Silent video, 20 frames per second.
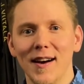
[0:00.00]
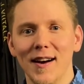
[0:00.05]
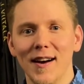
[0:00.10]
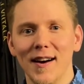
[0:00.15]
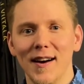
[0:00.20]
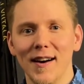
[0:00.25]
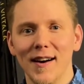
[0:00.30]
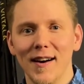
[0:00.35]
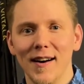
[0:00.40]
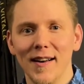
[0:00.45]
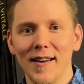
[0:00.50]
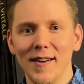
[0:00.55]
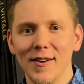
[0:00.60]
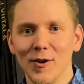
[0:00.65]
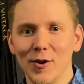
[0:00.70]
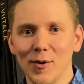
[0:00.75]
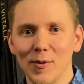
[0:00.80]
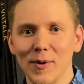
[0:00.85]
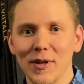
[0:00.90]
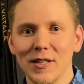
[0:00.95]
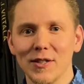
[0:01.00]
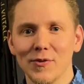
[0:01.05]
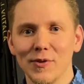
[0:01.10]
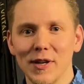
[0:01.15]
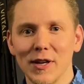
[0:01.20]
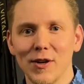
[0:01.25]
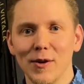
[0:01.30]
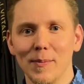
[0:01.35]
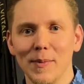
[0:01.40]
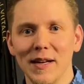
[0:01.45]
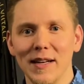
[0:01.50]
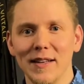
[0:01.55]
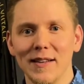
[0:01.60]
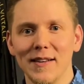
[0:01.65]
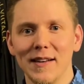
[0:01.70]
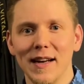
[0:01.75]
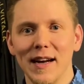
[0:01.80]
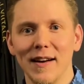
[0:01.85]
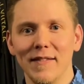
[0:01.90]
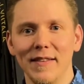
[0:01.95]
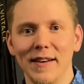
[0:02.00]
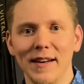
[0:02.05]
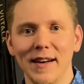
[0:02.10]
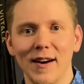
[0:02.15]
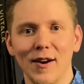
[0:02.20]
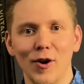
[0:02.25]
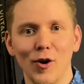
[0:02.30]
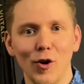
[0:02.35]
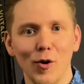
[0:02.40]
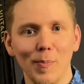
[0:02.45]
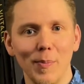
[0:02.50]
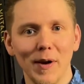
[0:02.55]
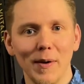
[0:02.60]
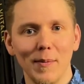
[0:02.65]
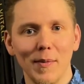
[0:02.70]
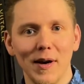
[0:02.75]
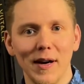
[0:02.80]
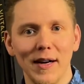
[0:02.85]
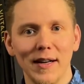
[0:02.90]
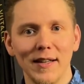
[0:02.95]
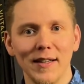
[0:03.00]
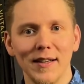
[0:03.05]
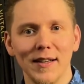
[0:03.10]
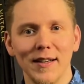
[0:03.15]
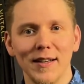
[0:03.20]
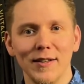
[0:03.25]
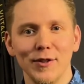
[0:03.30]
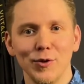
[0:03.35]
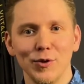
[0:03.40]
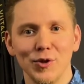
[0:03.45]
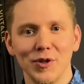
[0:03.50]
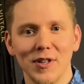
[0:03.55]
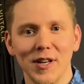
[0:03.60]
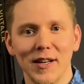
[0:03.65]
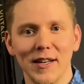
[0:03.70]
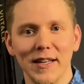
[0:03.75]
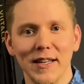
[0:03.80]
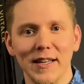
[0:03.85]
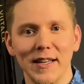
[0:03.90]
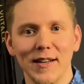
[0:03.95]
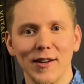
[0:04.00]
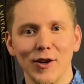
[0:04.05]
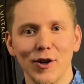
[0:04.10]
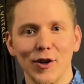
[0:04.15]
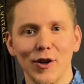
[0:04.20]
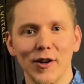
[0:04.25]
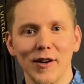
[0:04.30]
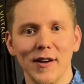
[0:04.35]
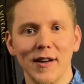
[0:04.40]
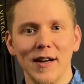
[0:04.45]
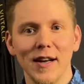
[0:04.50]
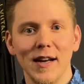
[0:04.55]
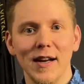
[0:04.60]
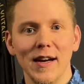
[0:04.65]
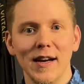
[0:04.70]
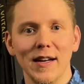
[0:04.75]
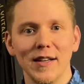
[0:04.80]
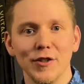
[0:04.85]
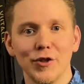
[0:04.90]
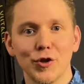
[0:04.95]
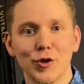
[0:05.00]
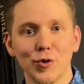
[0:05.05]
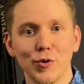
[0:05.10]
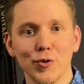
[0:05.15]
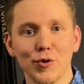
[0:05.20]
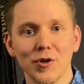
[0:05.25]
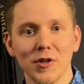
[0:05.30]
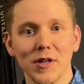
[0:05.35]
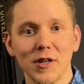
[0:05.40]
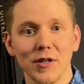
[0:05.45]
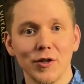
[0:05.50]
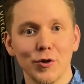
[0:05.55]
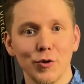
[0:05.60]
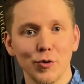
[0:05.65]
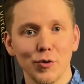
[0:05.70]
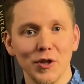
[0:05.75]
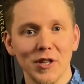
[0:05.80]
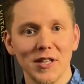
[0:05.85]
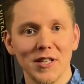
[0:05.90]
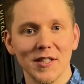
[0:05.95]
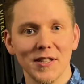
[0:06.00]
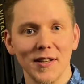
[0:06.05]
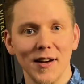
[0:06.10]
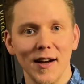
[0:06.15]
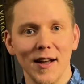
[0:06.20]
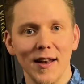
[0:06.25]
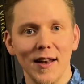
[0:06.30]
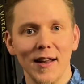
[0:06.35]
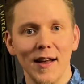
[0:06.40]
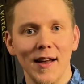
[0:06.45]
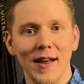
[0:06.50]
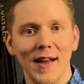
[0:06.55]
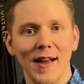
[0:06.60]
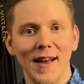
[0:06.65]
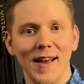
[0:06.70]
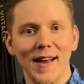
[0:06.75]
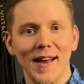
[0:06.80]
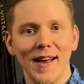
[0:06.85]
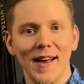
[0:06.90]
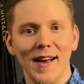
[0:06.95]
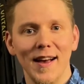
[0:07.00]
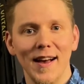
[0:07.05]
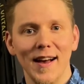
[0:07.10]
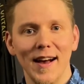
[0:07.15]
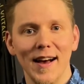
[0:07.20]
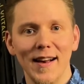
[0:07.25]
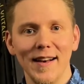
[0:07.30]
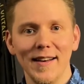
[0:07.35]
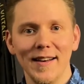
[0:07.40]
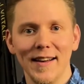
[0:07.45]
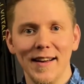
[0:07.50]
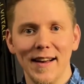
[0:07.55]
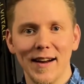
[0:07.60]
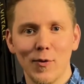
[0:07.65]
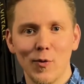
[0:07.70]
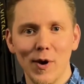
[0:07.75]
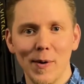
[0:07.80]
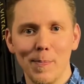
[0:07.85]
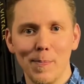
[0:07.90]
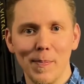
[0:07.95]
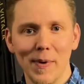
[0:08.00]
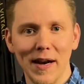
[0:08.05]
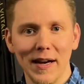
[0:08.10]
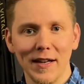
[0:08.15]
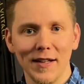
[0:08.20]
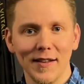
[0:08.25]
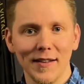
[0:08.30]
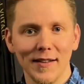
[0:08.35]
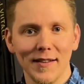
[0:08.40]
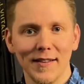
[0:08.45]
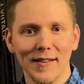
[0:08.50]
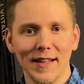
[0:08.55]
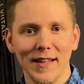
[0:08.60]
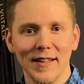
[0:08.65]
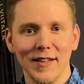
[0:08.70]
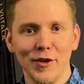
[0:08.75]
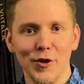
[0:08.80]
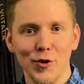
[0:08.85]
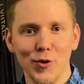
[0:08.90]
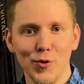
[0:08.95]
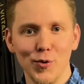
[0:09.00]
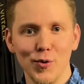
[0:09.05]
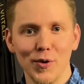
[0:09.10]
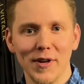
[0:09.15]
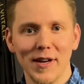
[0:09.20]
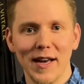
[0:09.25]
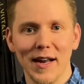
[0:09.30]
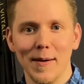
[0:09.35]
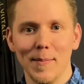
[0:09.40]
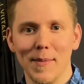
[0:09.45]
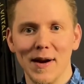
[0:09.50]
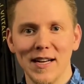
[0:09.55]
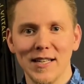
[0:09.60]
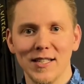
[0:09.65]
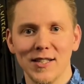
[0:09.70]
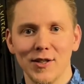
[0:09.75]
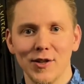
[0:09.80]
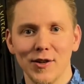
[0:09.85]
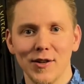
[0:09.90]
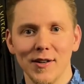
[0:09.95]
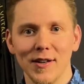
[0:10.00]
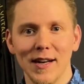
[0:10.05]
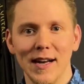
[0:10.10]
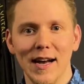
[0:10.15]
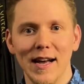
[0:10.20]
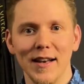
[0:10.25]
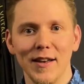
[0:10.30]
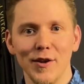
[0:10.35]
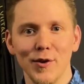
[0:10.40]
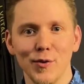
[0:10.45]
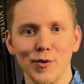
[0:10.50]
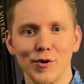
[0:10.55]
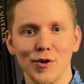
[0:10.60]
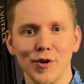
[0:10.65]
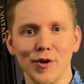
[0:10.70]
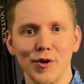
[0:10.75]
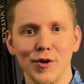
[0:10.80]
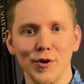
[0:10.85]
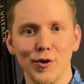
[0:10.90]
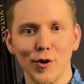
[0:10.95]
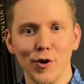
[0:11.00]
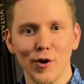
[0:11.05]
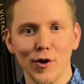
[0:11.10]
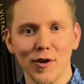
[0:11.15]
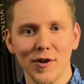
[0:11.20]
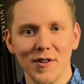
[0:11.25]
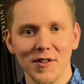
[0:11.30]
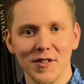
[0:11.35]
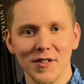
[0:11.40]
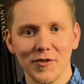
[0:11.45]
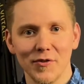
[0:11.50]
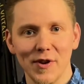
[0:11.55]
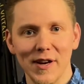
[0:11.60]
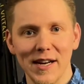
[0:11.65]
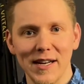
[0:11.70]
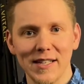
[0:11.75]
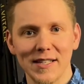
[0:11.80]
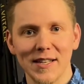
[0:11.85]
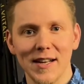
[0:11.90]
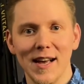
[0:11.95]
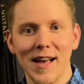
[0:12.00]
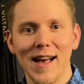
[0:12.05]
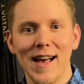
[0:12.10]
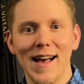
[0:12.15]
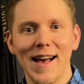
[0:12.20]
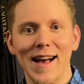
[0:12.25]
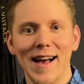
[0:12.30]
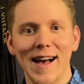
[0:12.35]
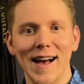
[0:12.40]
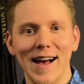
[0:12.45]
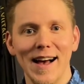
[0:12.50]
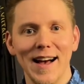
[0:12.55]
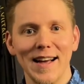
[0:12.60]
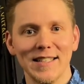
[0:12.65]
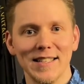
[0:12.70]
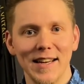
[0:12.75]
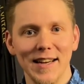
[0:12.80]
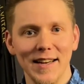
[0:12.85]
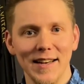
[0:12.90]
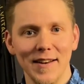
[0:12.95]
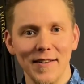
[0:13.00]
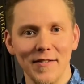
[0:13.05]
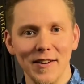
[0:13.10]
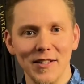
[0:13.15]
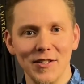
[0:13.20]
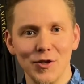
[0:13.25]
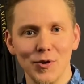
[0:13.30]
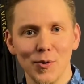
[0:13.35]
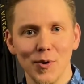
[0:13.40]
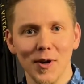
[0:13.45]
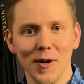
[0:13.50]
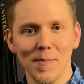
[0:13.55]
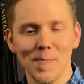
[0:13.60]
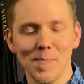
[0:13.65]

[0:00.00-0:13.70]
I always recommend having an open mind to study, learn, and choose a shooting style and equipment that you can master and use your strengths as an individual.